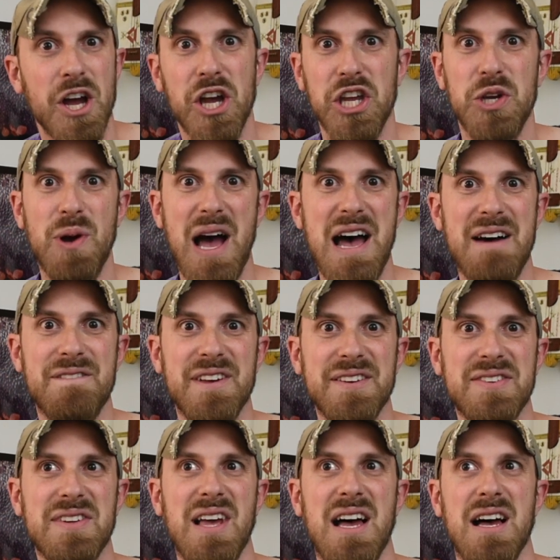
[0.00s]
You
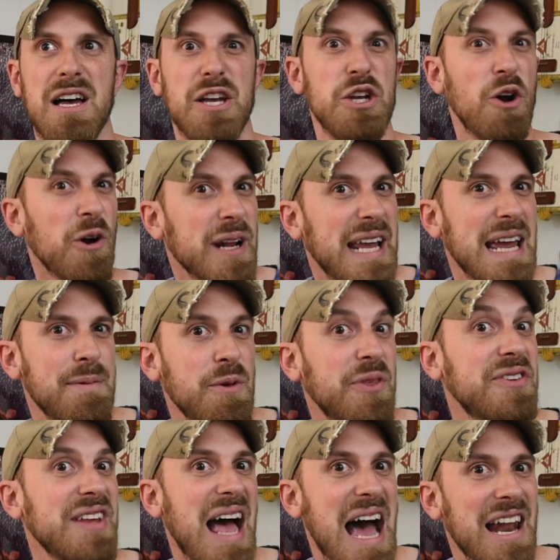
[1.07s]
already came in with
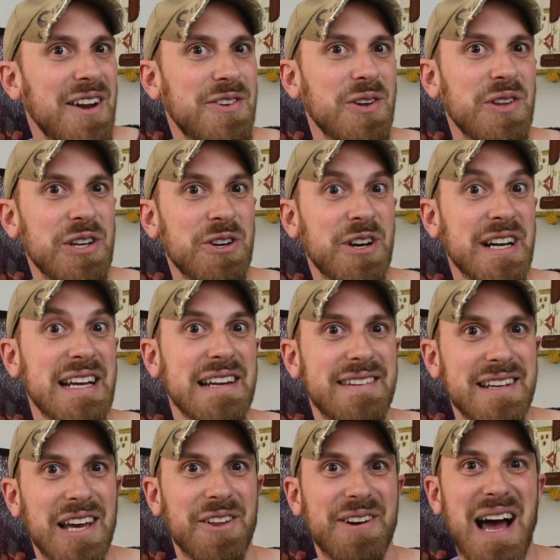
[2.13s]
this attitude that you're going to get
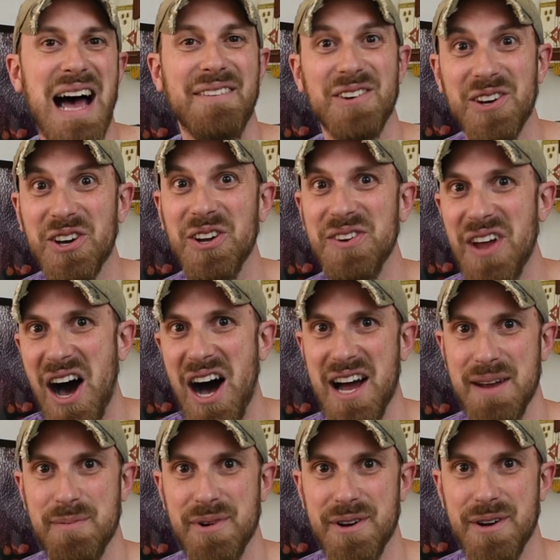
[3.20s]
together to have a good
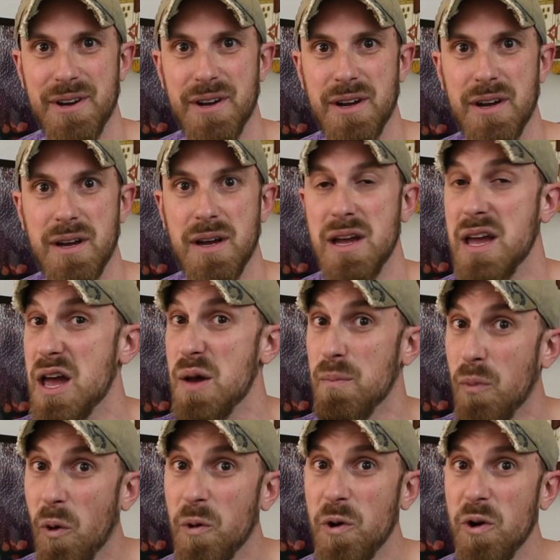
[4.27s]
time.
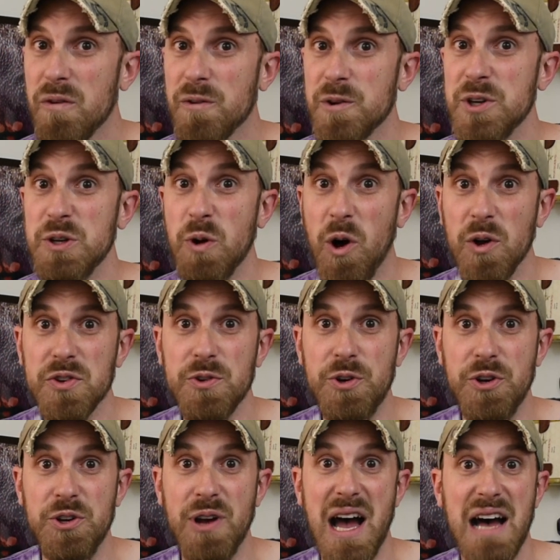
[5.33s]
Moreover, you also know
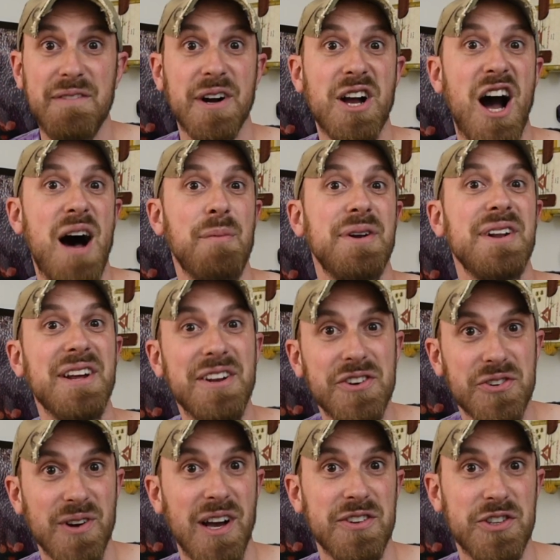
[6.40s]
you have a common
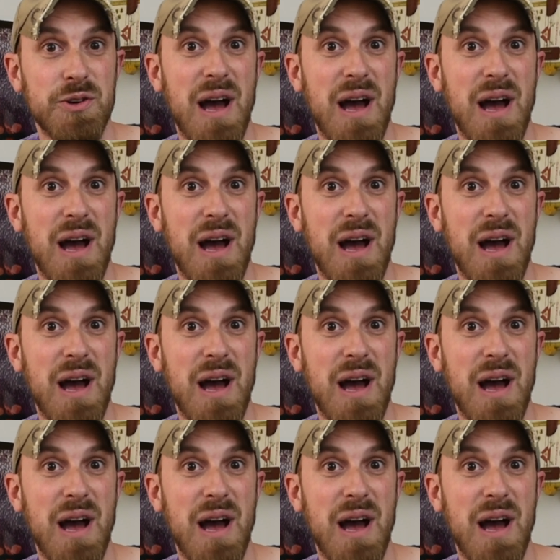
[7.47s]
interest.